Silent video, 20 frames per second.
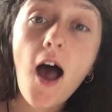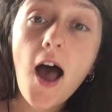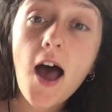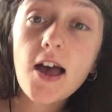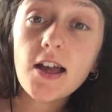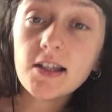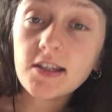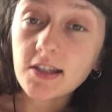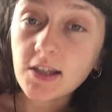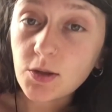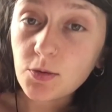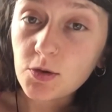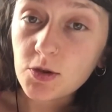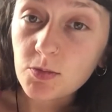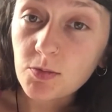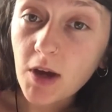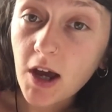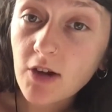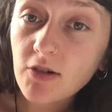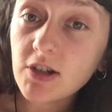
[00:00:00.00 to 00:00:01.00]
And he was
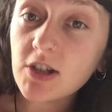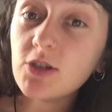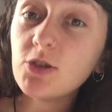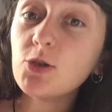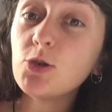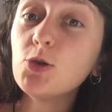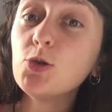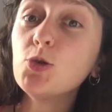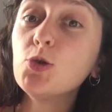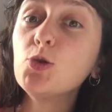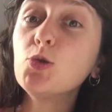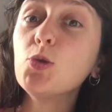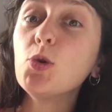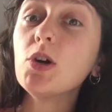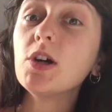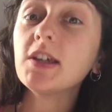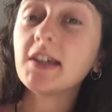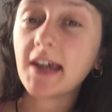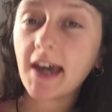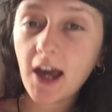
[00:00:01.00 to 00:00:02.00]
married to
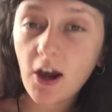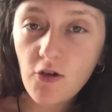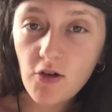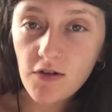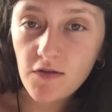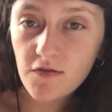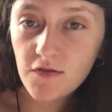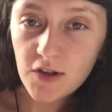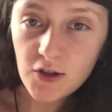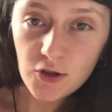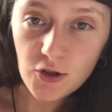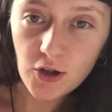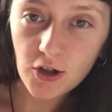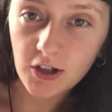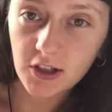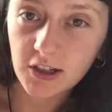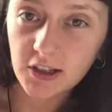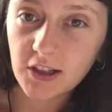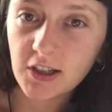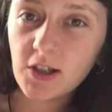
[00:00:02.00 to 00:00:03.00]
Carrie
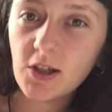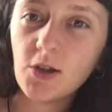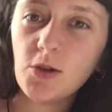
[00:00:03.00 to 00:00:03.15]
Fisher,